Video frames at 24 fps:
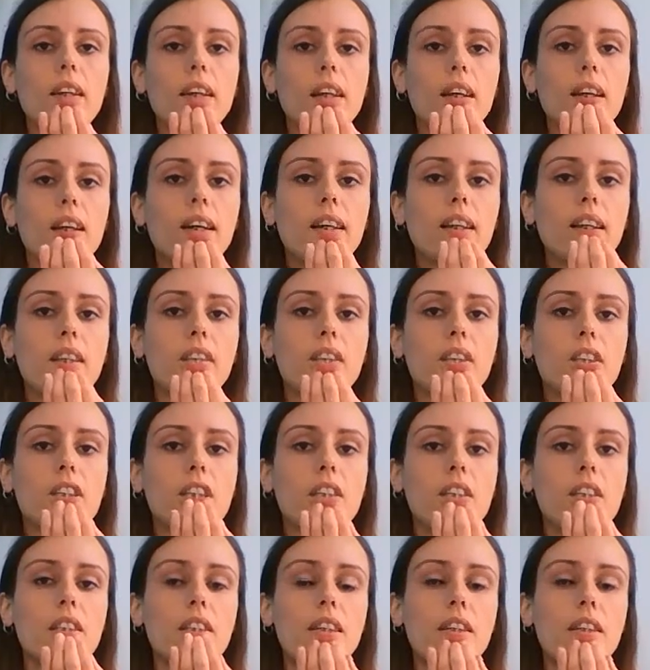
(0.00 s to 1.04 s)
I can
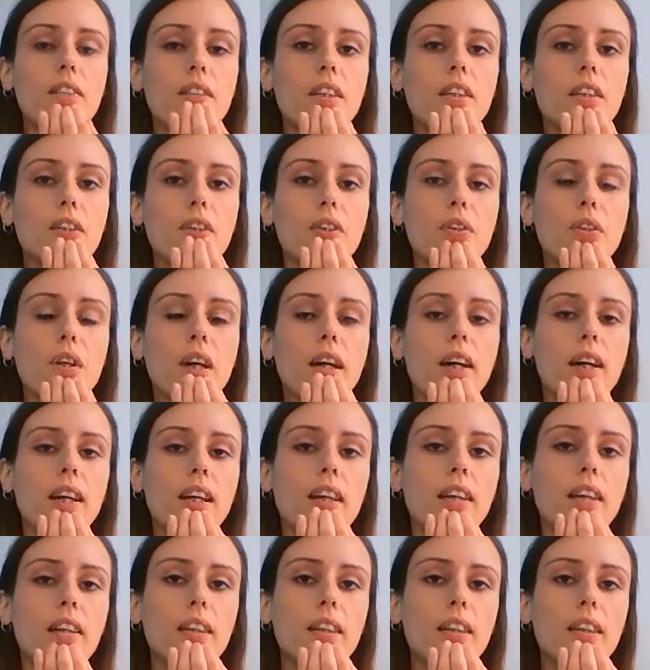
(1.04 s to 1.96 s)
just give it a try.